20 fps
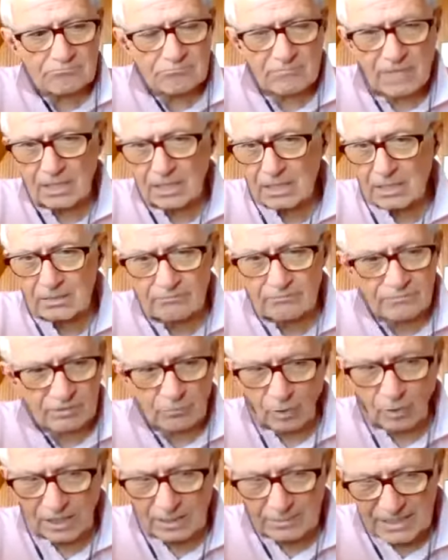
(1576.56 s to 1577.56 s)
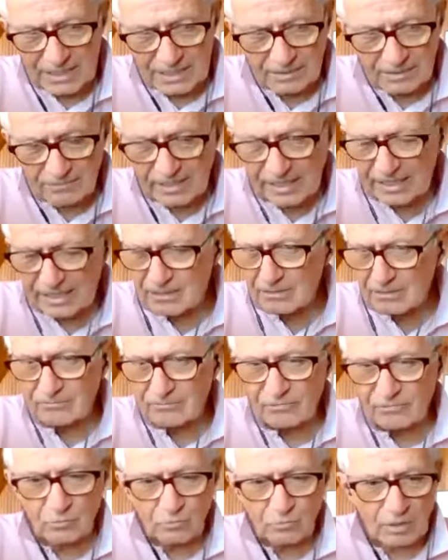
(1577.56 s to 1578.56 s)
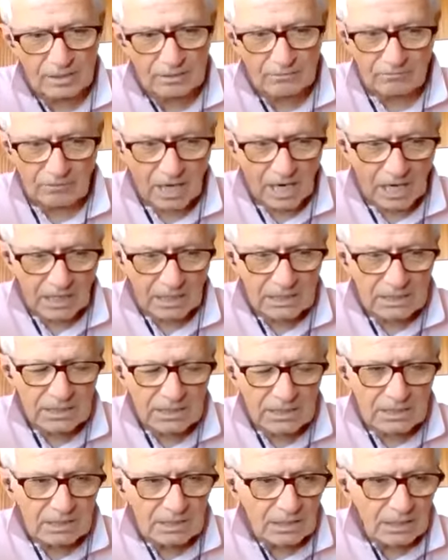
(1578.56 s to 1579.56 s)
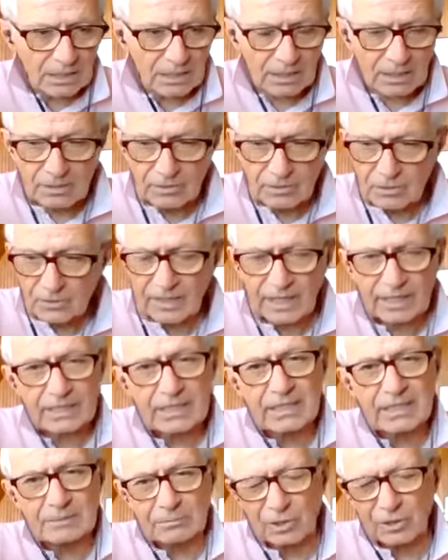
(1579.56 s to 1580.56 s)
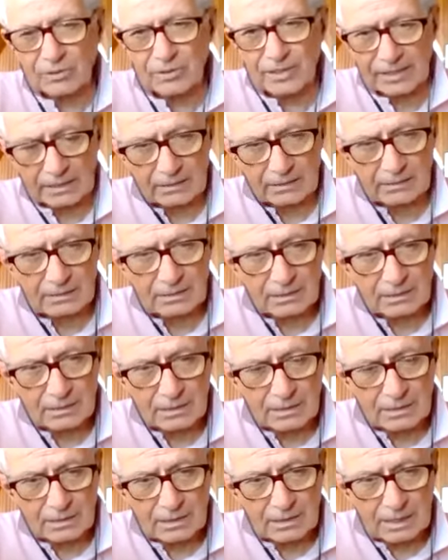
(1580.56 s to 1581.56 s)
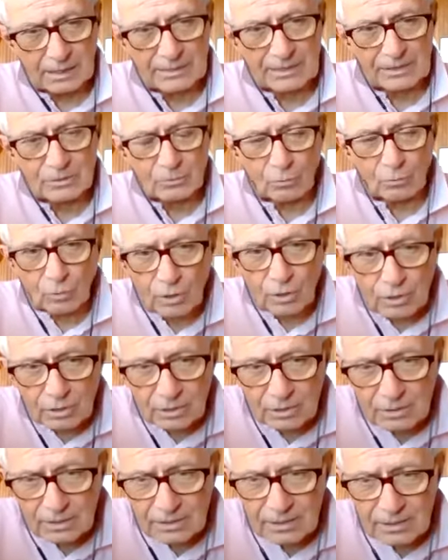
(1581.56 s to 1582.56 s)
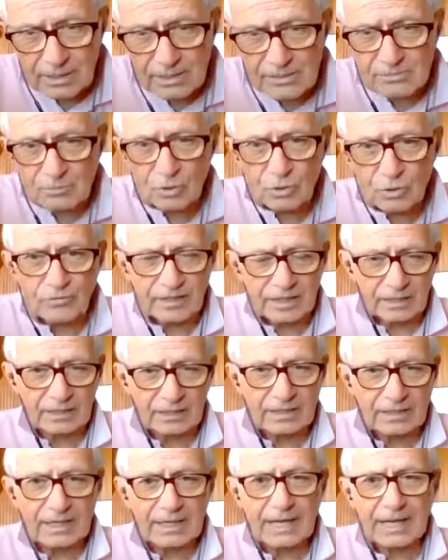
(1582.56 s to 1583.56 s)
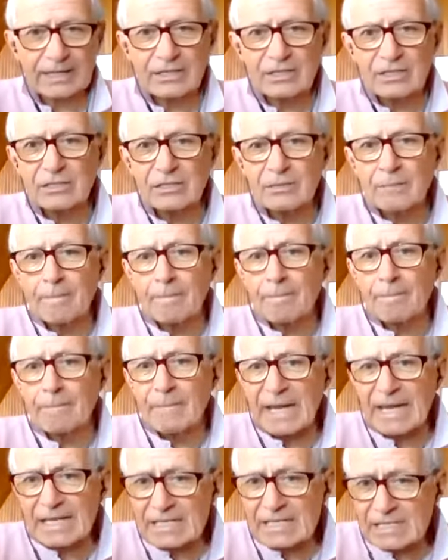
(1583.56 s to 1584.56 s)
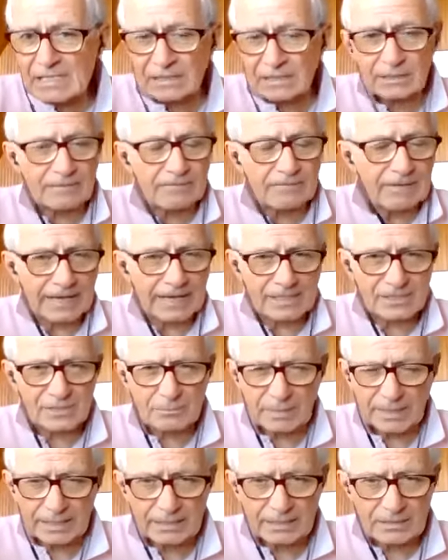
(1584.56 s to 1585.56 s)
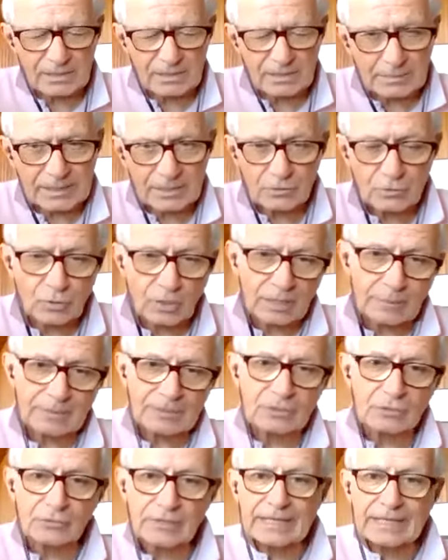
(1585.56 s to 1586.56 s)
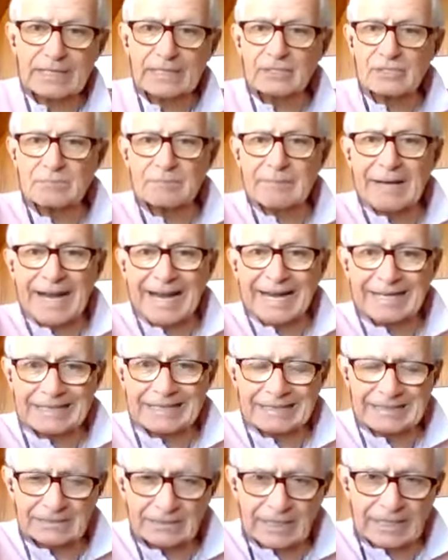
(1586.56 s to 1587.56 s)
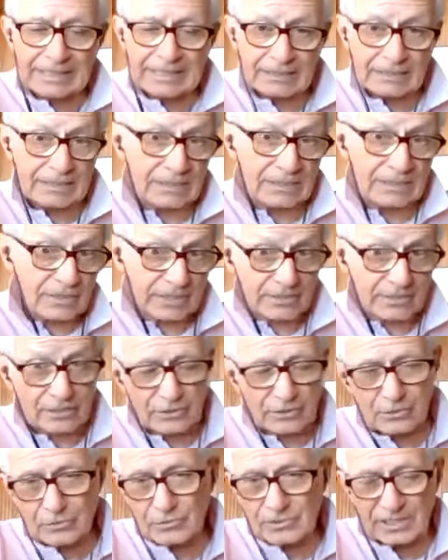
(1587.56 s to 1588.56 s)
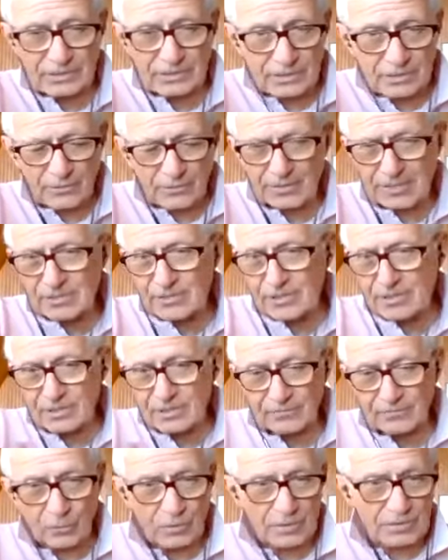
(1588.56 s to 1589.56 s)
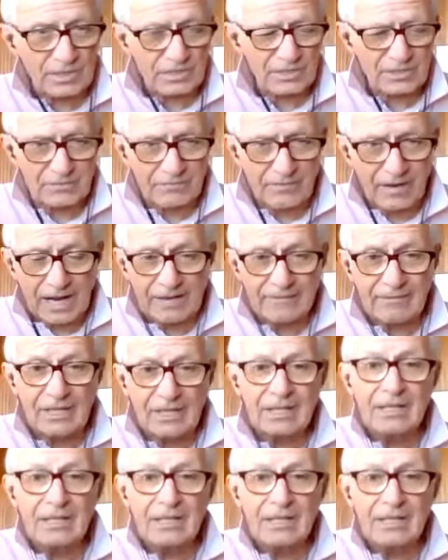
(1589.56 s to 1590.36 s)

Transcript: you want to be innovative, you want to rock, you got to keep learning. I mean, the world is moving at an amazingly fast pace. I mean, you talk about the gradients back in 1962, 63, 64, 65.